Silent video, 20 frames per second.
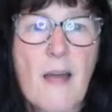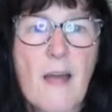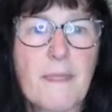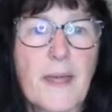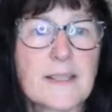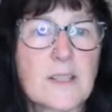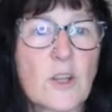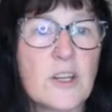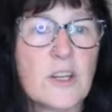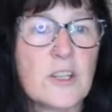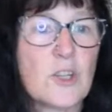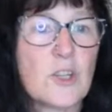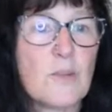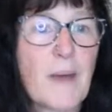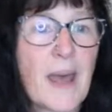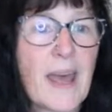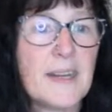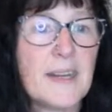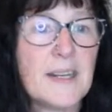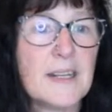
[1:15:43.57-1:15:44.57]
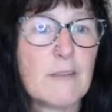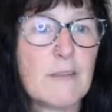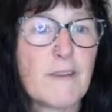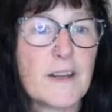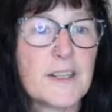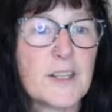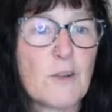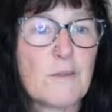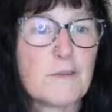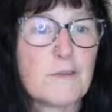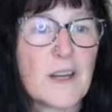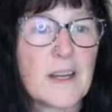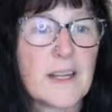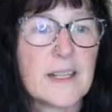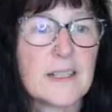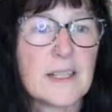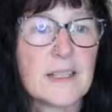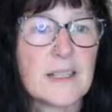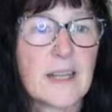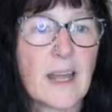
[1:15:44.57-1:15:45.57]
That's going to do my head in if I don't
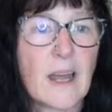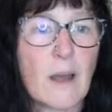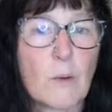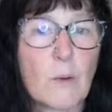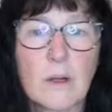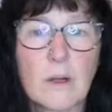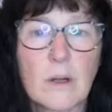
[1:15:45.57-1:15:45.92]
find it now.